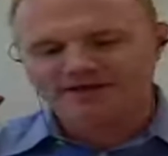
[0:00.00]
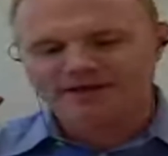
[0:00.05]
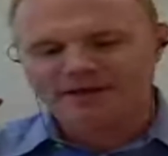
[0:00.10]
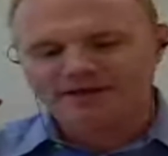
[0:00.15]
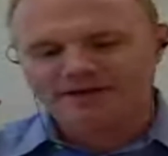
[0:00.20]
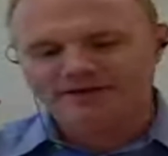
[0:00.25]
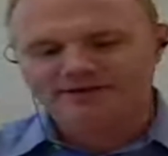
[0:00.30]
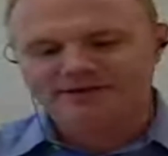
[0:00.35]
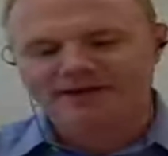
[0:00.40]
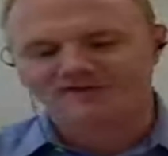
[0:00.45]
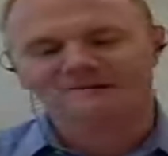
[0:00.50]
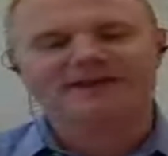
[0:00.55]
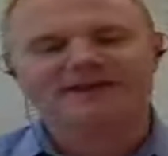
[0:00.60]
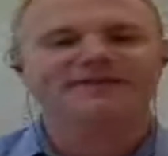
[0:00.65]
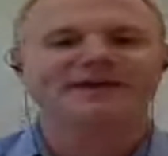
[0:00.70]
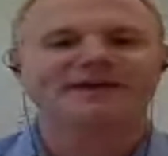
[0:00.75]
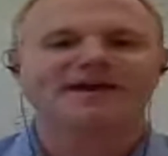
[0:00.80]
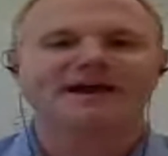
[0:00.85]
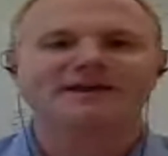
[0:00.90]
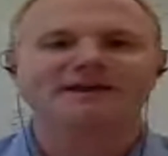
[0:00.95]
Second
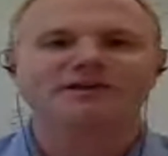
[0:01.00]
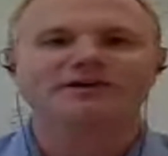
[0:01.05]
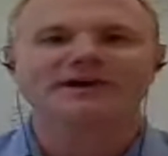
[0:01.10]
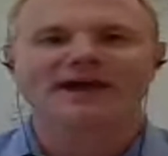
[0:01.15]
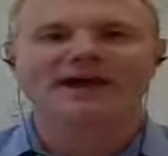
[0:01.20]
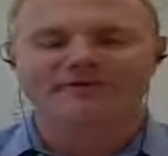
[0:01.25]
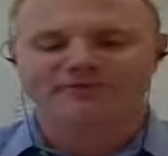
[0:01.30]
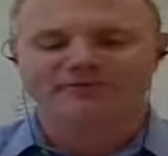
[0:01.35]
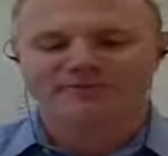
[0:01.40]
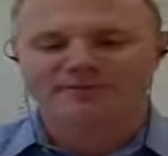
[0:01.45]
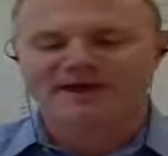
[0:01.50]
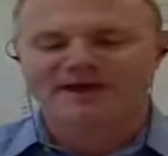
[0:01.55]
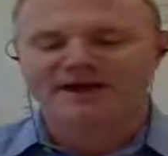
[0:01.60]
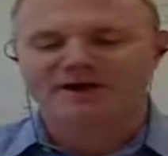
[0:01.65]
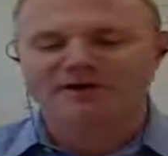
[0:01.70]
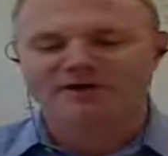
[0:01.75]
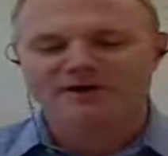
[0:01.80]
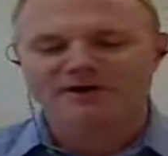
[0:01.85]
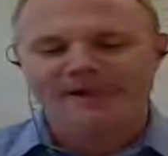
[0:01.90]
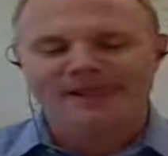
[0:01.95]
thing I'd look at from
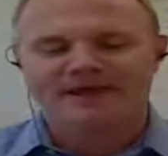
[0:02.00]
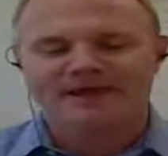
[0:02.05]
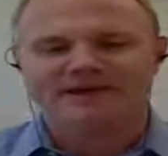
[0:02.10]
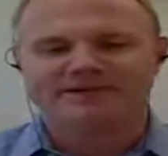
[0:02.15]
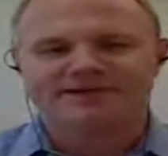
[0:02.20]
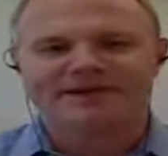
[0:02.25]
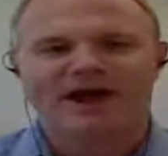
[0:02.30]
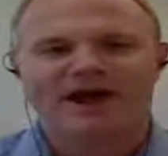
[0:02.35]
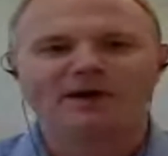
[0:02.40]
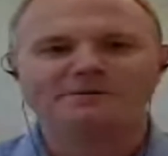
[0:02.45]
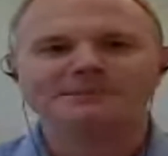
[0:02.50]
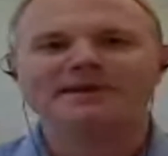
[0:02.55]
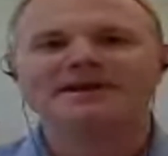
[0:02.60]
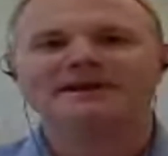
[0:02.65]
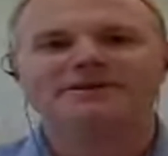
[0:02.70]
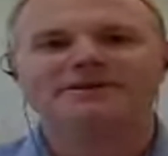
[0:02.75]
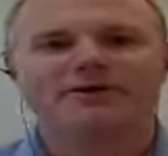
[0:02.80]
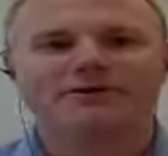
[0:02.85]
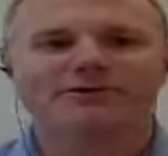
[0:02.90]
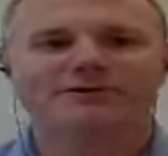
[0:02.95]
there is how many of
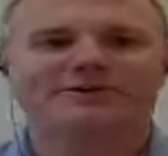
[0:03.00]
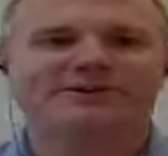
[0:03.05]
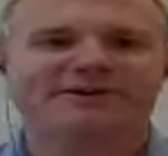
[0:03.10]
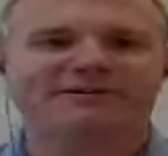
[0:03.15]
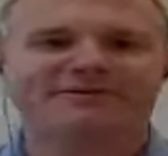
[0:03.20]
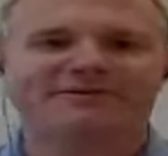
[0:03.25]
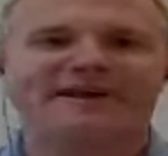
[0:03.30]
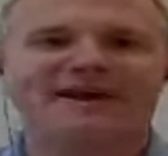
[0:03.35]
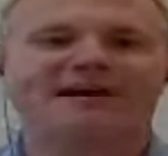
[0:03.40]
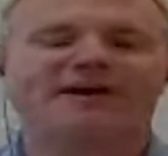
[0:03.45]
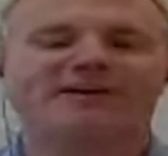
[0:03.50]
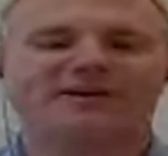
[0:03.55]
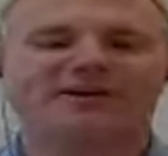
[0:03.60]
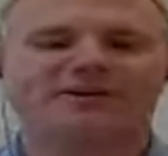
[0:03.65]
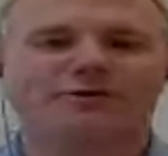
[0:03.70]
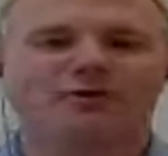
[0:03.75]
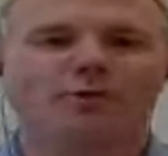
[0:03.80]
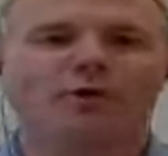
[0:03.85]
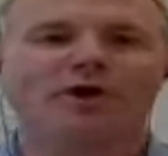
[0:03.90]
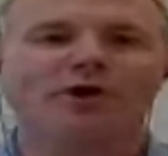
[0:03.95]
those sift down into
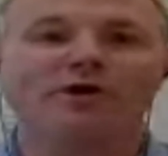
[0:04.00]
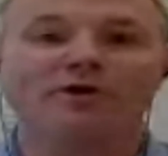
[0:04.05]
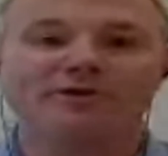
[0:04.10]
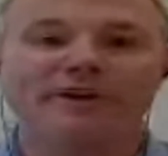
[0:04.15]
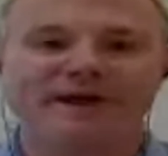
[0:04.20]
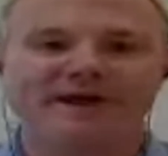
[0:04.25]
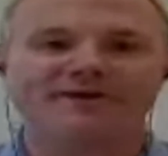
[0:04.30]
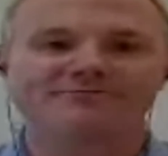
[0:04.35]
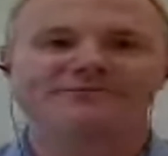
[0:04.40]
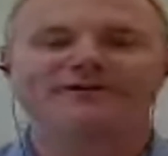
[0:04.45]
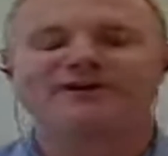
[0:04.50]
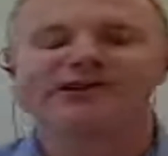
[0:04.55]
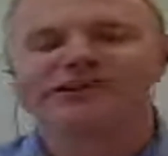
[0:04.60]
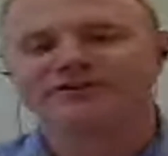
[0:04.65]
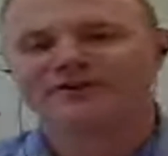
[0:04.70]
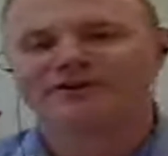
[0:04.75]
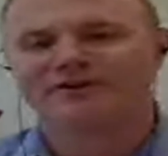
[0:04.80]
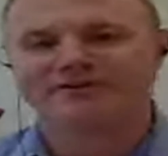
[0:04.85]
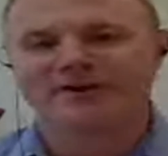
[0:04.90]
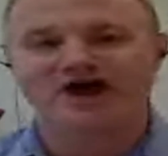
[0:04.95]
what our definition
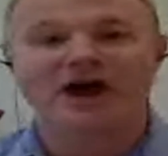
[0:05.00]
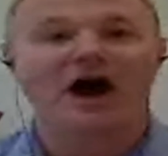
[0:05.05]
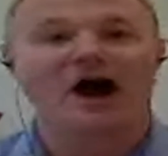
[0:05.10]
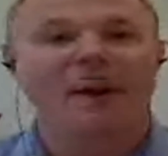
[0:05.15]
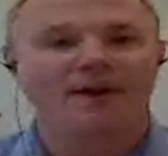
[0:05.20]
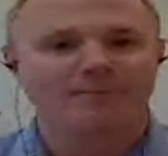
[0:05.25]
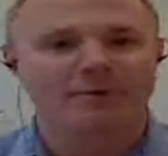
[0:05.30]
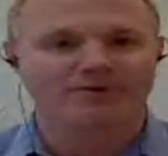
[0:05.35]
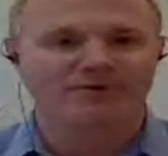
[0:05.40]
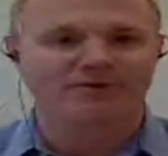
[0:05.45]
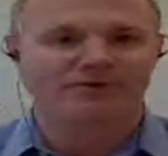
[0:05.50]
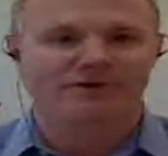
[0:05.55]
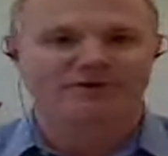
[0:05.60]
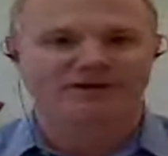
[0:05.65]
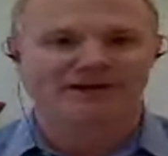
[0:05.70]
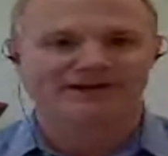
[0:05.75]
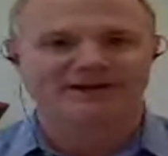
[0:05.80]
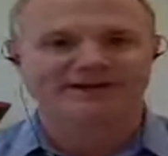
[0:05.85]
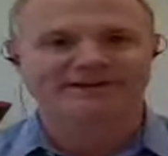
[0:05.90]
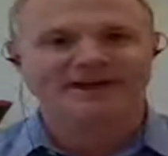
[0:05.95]
of an opportunity
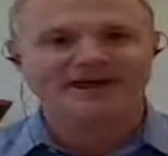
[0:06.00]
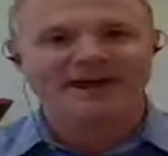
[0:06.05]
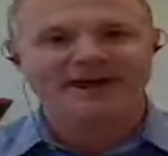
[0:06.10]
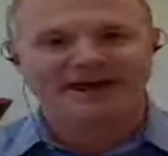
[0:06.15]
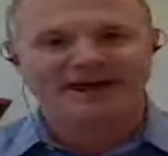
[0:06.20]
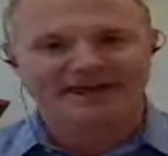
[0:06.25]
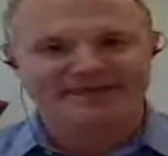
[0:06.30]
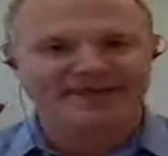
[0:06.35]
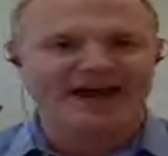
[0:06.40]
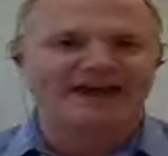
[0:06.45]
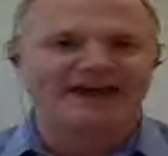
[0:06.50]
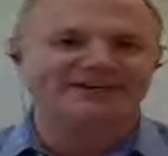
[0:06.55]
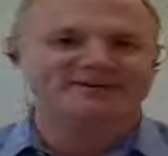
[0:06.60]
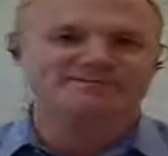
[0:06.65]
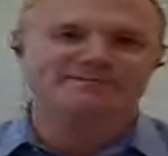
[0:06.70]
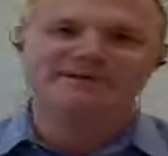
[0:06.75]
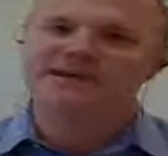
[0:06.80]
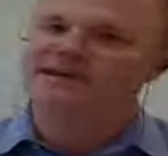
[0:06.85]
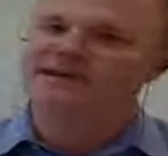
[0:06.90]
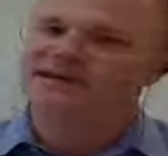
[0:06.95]
is, and that to
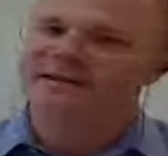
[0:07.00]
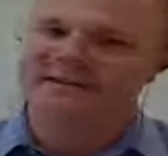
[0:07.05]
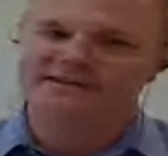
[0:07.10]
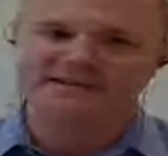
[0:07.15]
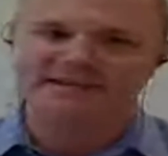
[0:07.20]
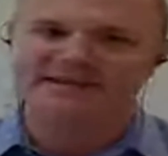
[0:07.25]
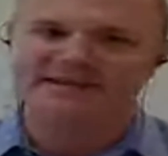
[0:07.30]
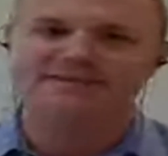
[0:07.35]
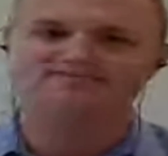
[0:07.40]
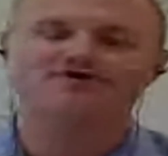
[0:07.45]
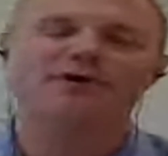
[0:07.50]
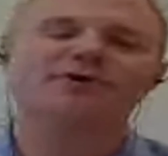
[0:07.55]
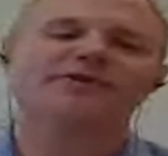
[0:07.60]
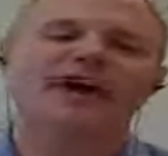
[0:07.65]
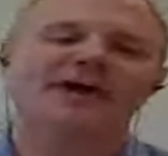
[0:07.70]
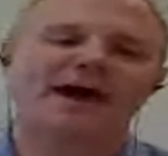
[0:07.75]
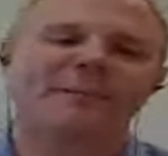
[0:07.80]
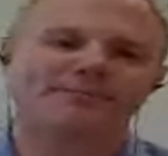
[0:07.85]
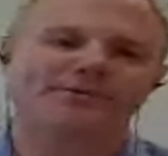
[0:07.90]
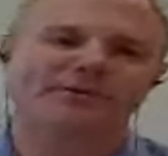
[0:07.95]
me is the most
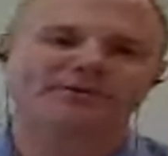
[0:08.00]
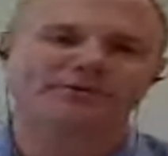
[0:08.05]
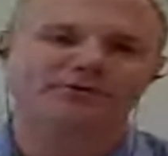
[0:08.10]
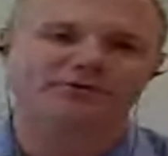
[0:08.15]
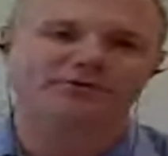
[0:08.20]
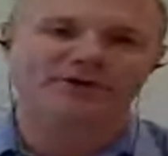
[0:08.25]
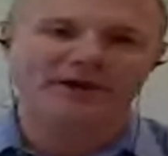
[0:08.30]
absolute